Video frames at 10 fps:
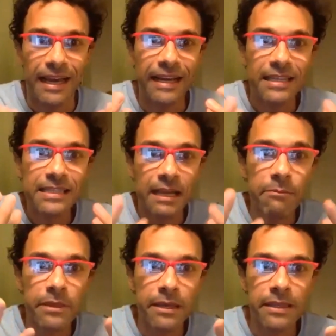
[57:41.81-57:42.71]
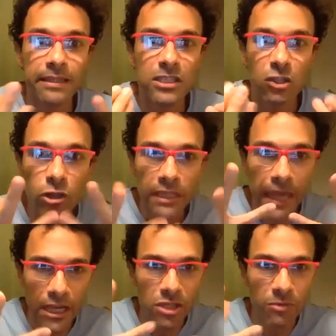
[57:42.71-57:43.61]
And it's something that is not
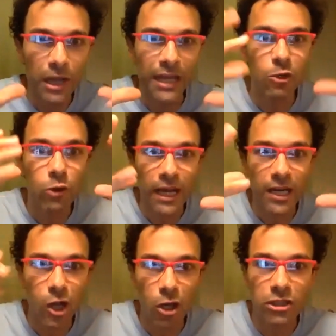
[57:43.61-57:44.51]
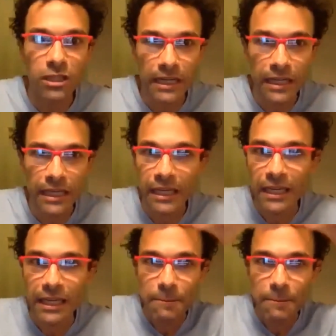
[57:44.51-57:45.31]
tangible, and you cannot really